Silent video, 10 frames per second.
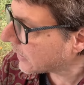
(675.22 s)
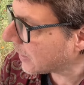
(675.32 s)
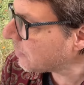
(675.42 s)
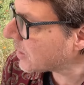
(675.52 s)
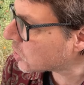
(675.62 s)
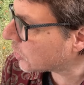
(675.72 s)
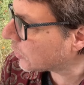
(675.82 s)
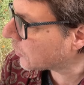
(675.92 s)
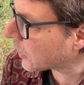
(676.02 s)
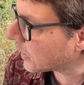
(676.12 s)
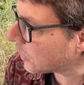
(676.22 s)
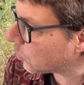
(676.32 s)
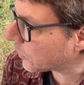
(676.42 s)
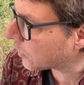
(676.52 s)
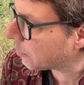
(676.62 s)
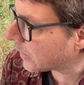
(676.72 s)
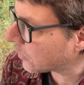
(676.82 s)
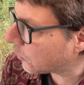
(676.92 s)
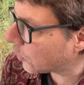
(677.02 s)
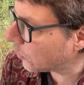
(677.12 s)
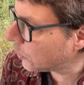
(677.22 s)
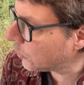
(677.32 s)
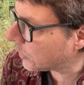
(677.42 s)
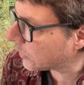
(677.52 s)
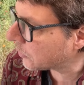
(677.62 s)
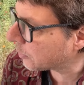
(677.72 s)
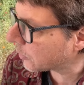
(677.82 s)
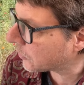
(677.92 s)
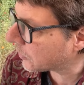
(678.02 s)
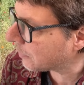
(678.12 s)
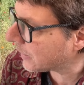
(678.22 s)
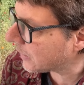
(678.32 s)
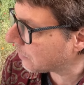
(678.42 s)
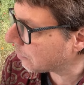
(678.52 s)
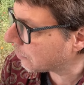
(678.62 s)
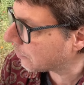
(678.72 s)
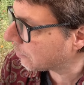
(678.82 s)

And I'm not sure exactly what the metaphor root is supposed to mean,